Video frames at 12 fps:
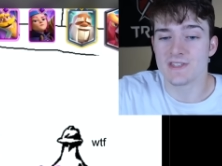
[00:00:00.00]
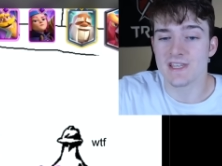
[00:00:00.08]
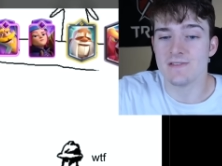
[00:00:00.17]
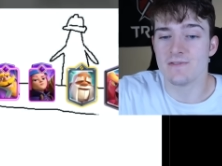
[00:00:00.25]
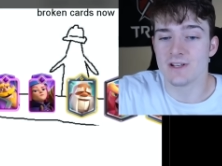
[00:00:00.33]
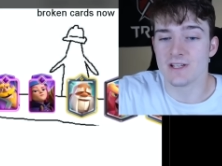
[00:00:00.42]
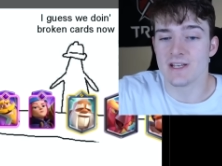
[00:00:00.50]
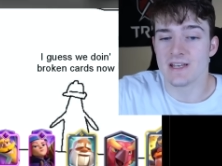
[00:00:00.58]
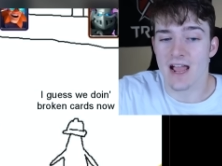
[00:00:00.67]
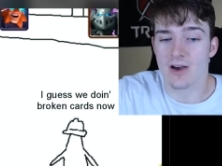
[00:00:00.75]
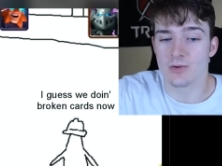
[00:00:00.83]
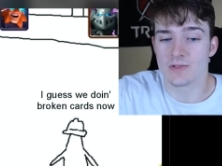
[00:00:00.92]
even
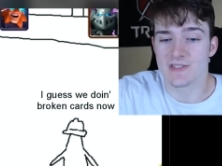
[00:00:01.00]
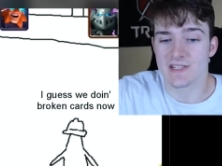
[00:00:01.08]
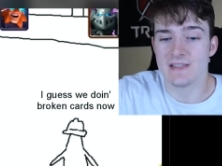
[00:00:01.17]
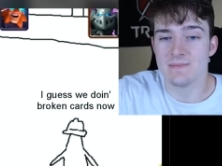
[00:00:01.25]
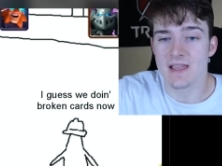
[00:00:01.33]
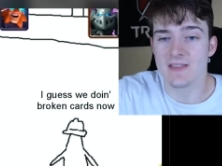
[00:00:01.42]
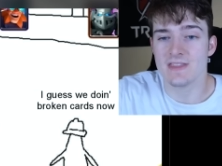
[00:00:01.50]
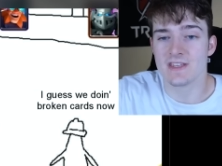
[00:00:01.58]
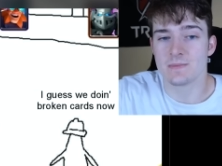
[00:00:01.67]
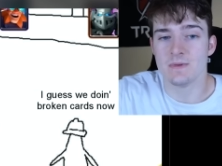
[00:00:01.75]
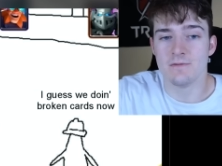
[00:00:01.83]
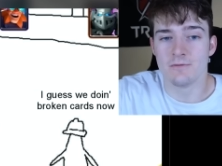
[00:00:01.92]
announced. He made
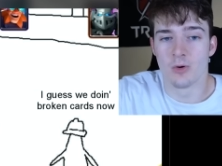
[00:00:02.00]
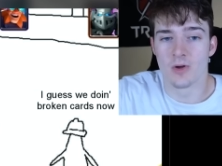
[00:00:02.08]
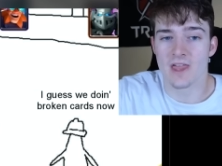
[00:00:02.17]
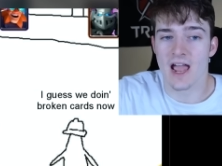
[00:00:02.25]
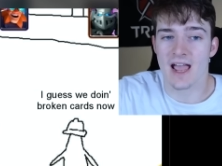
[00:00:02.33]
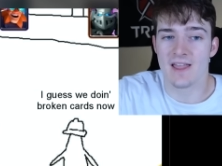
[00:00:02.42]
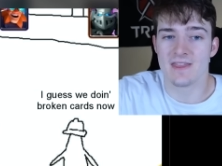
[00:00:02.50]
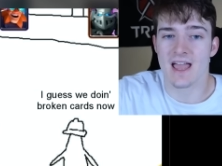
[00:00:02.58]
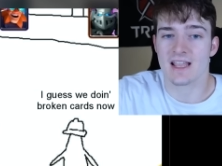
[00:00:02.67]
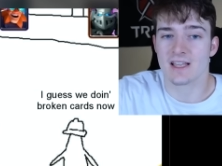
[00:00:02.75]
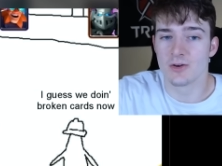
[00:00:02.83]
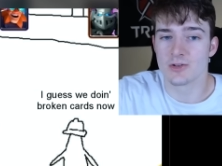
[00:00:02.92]
this before that, and
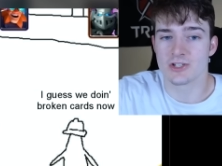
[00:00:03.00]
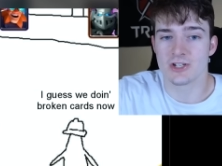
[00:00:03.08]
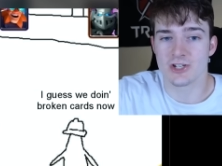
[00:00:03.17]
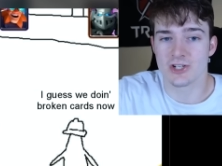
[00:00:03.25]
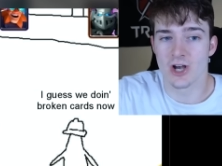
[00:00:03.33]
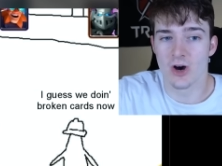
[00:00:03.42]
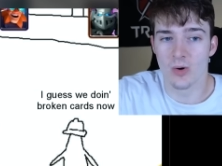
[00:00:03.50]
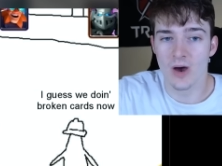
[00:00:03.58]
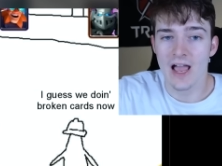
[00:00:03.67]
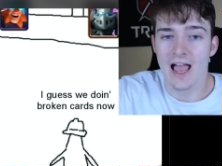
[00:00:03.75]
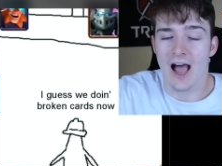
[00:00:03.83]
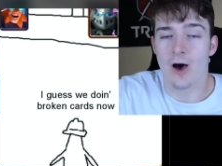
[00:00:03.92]
that goes to show
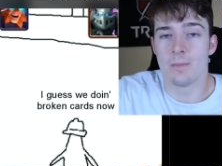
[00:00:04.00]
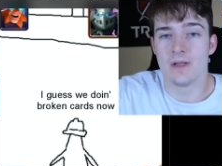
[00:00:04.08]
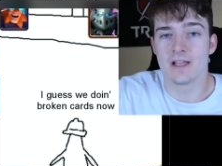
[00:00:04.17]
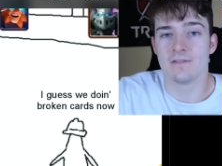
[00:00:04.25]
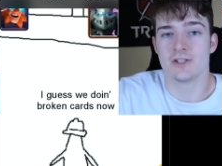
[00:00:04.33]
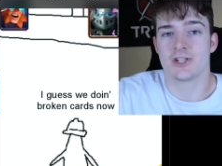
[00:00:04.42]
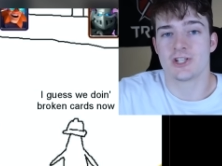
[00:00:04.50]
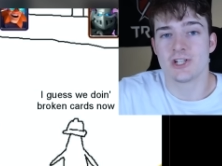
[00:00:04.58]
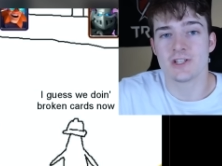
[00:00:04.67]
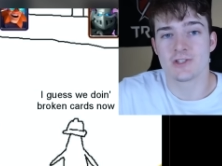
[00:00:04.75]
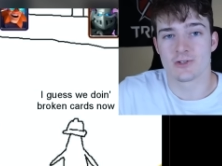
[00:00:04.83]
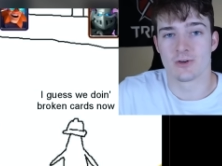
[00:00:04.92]
how big of a
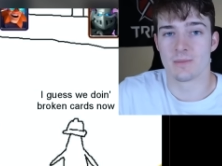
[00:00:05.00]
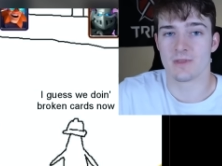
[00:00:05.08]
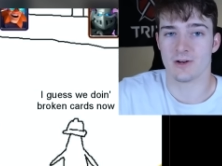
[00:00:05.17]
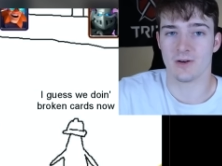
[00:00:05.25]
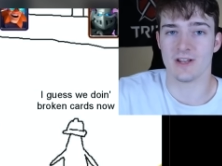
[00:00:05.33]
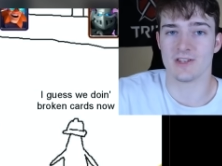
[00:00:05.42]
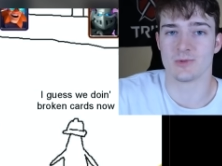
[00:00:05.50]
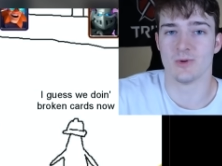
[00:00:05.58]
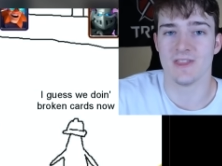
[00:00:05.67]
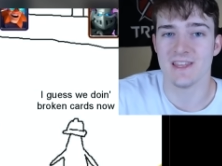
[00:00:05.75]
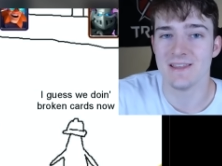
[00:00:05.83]
shitstorm there is when the